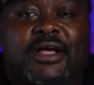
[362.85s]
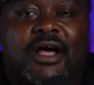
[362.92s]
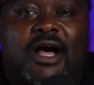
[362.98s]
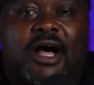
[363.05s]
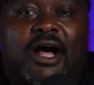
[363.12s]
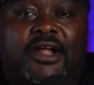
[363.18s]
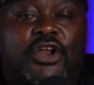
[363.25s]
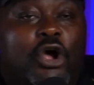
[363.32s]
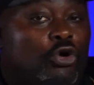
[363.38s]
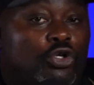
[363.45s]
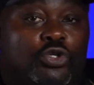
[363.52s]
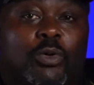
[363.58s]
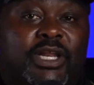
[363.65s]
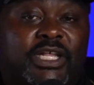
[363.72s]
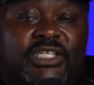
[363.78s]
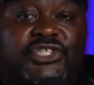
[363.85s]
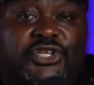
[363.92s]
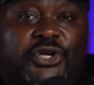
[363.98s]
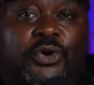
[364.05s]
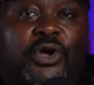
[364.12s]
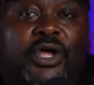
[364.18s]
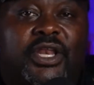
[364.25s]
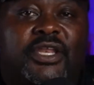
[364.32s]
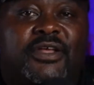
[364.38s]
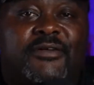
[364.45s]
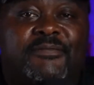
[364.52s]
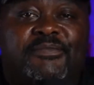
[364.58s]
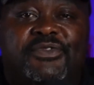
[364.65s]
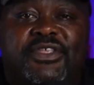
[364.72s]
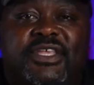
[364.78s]
knows what he's doing,
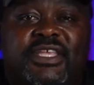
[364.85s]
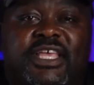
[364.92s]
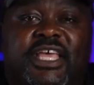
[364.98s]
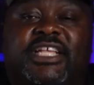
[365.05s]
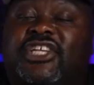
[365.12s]
is a